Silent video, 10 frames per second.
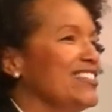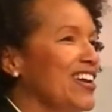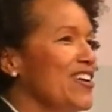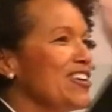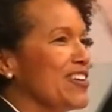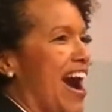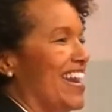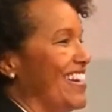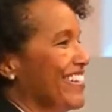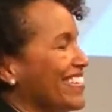So I know you got
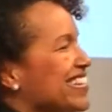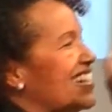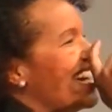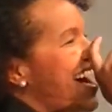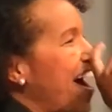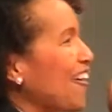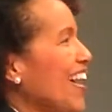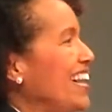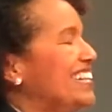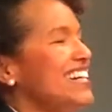it here. All
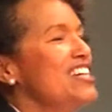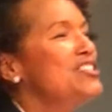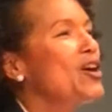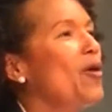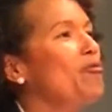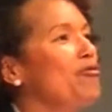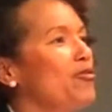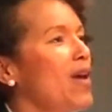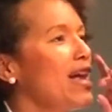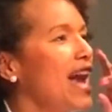right. So
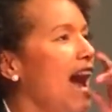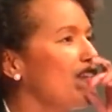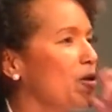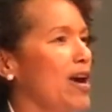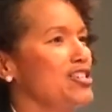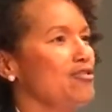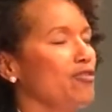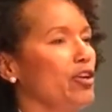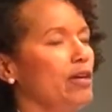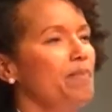I have a question
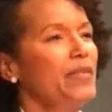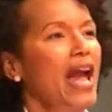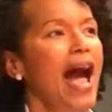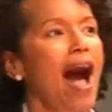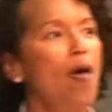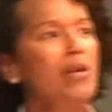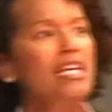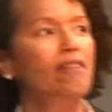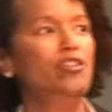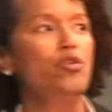for you. How
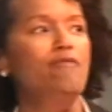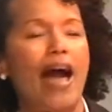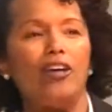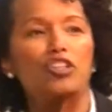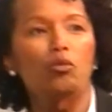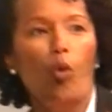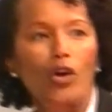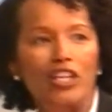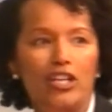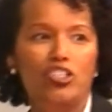many of you have actually
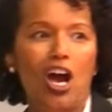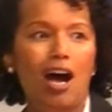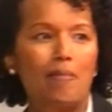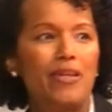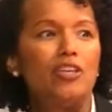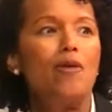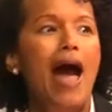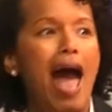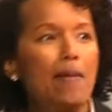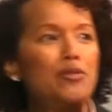worked at a job that you
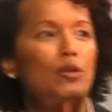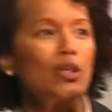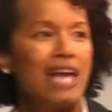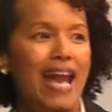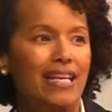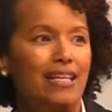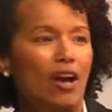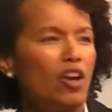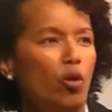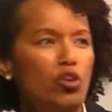absolutely hated
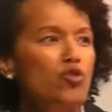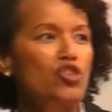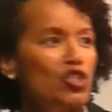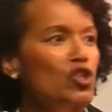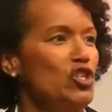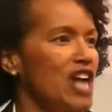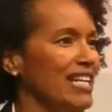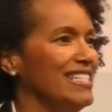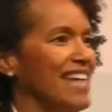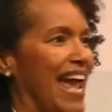or you just could
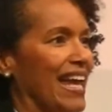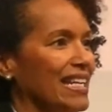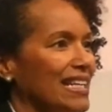not stand?